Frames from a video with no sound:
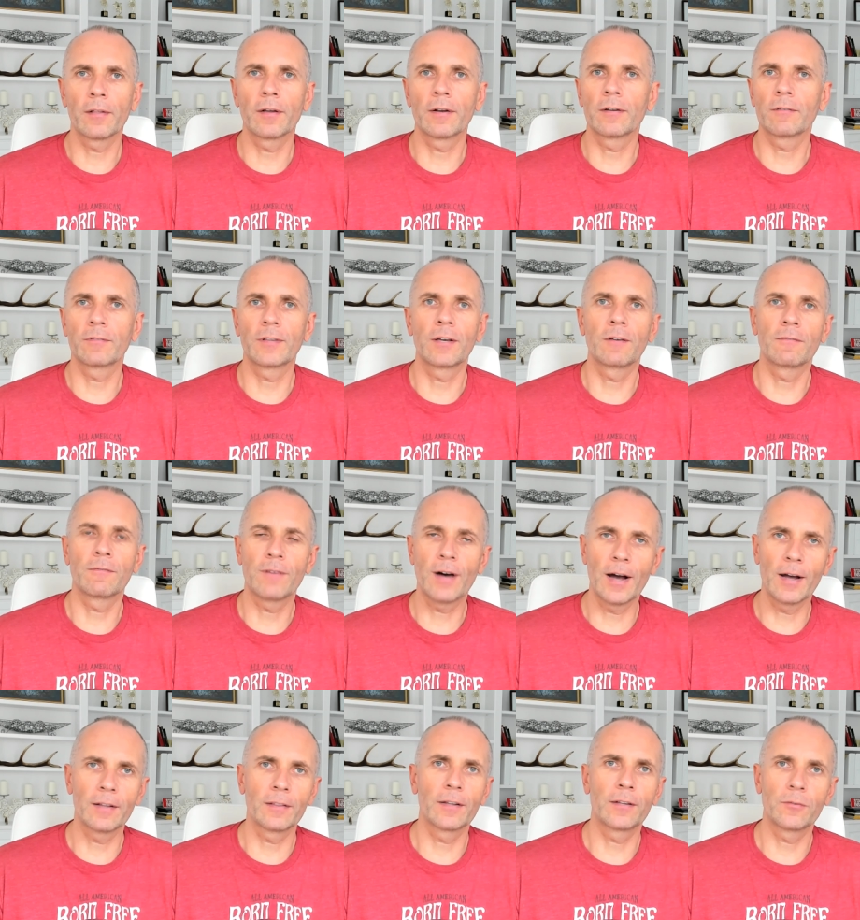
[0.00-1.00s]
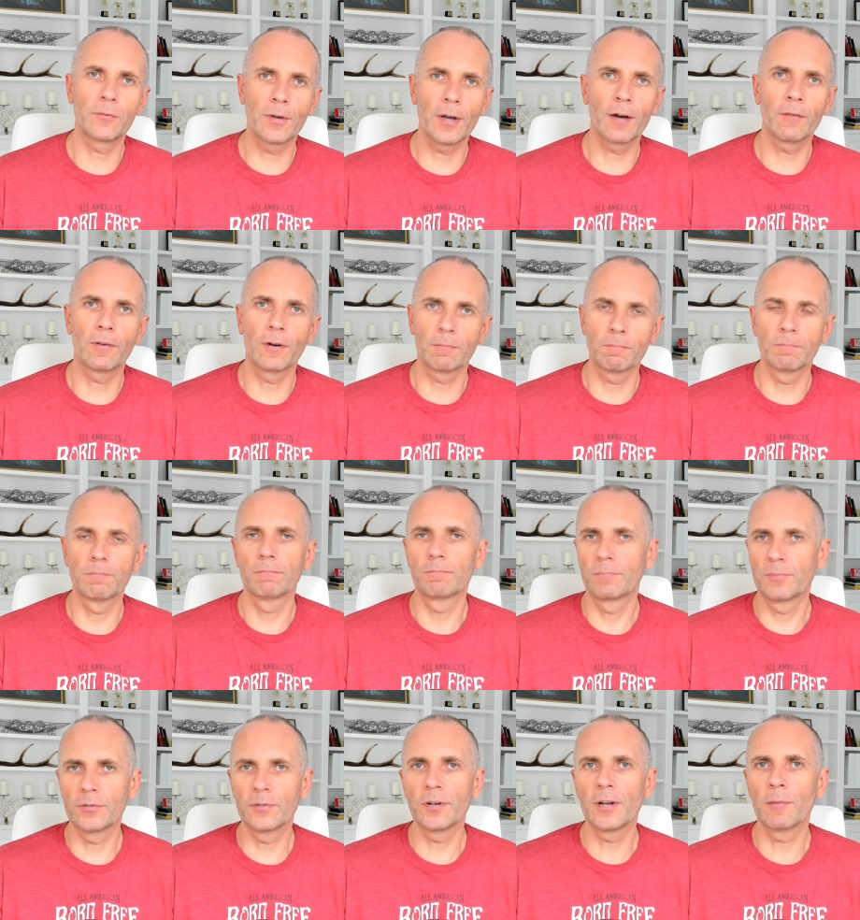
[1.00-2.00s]
And if they find that you have a
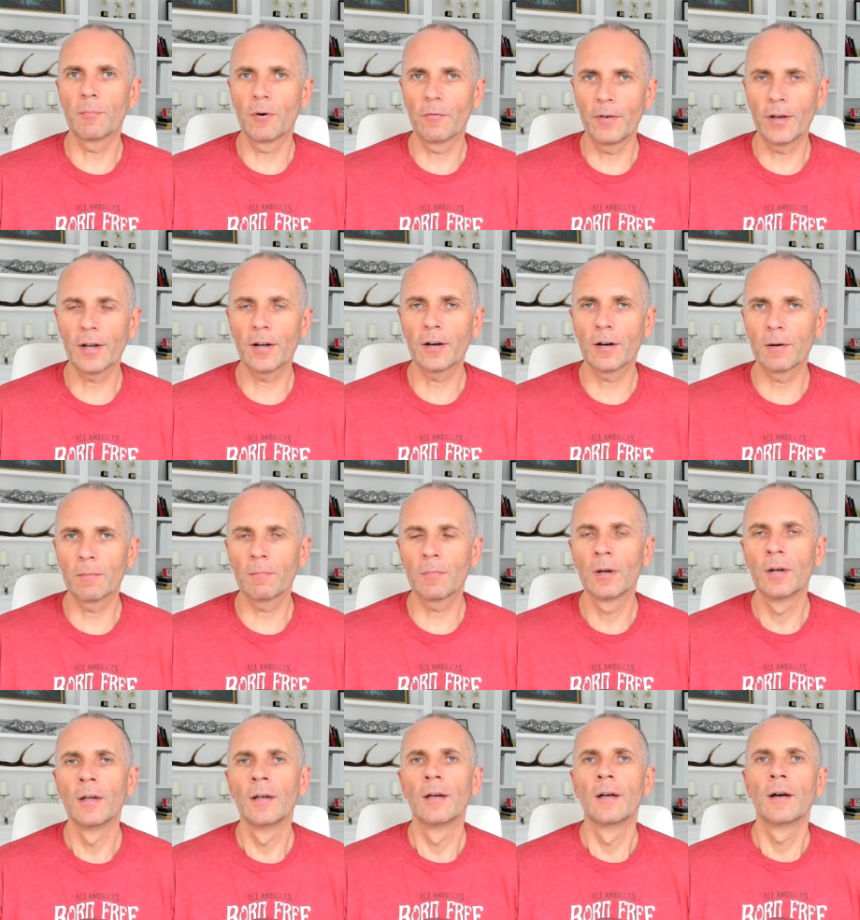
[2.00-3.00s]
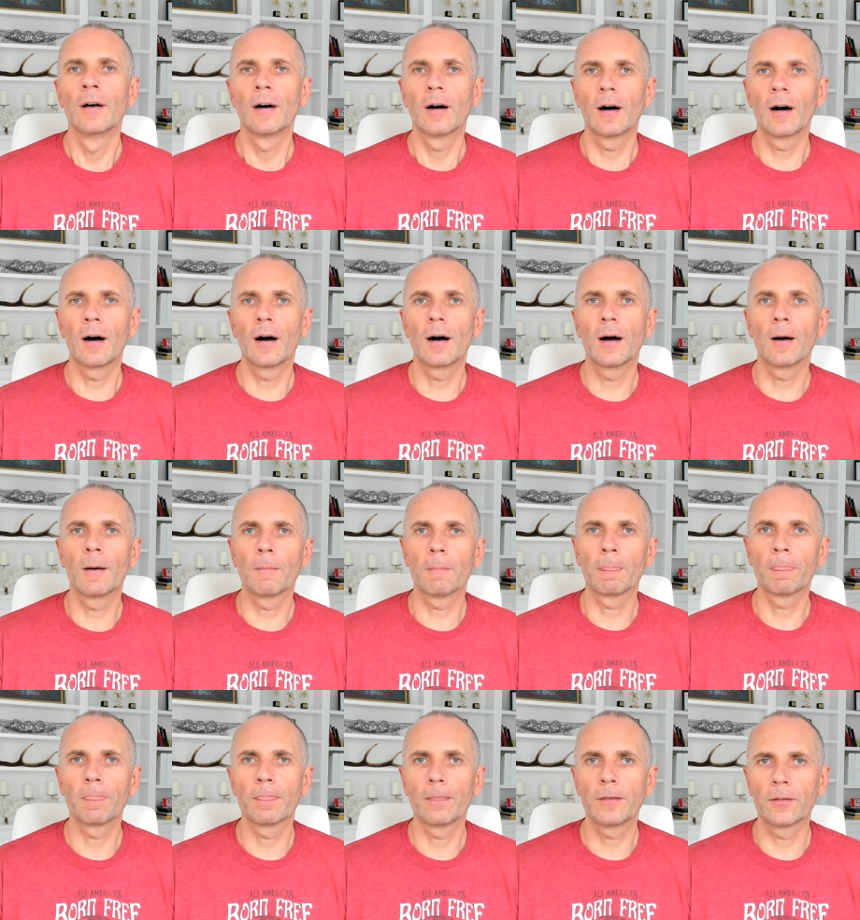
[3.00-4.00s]
stream of income,
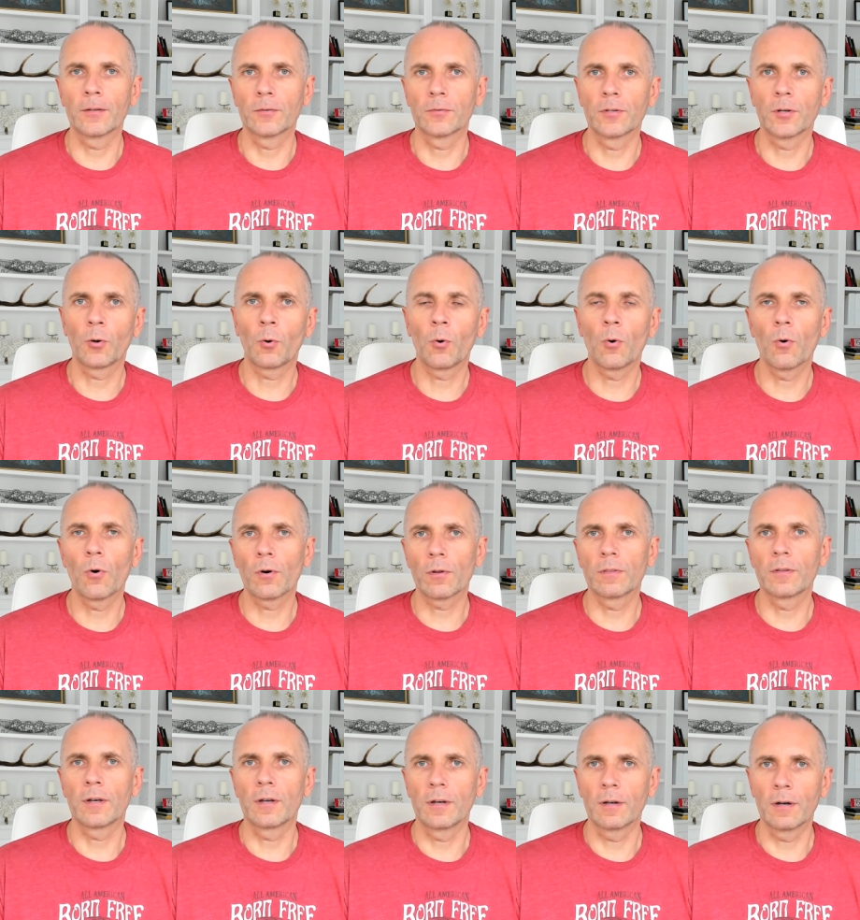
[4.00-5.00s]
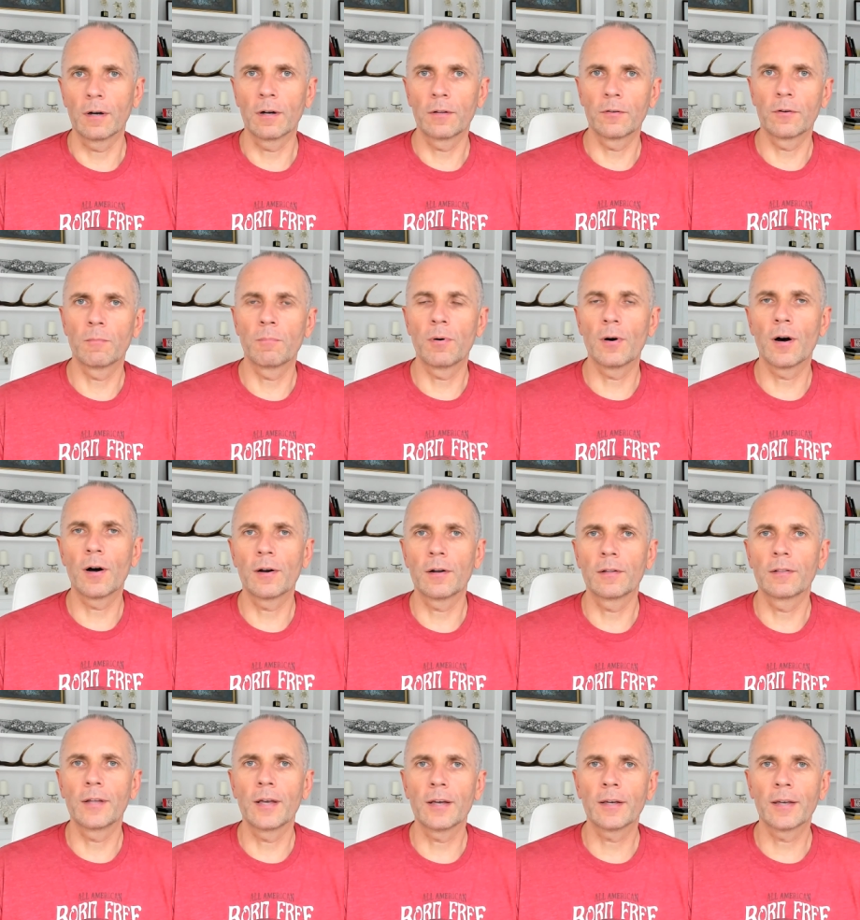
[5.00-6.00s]
you know, the court, the other party,
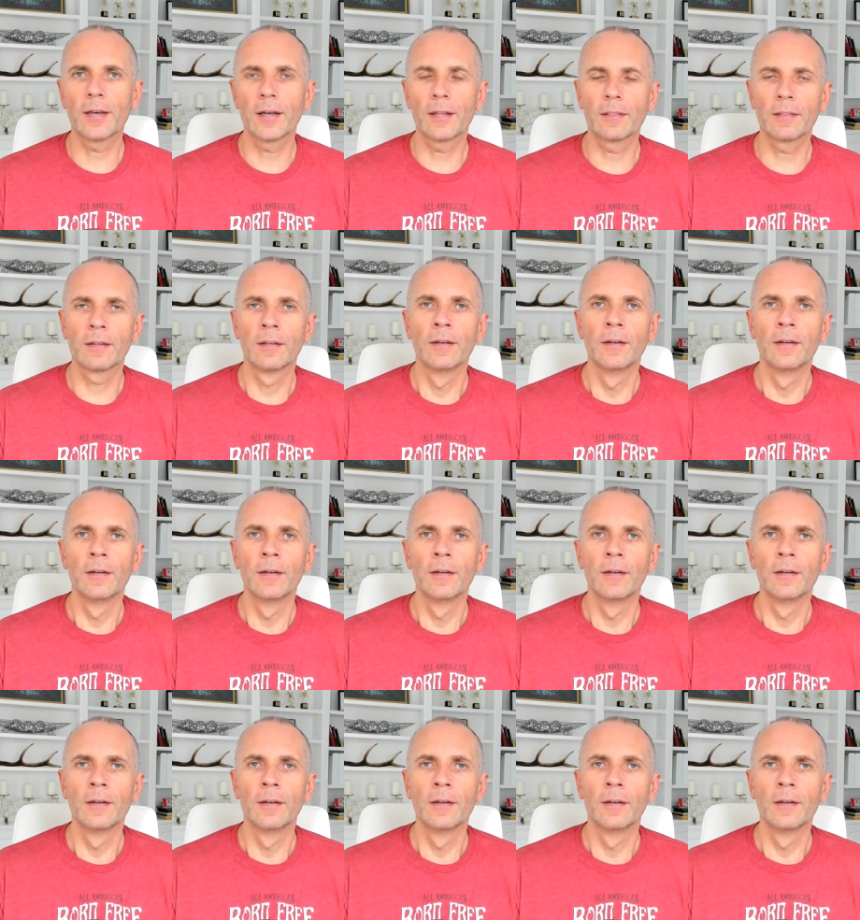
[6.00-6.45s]
they can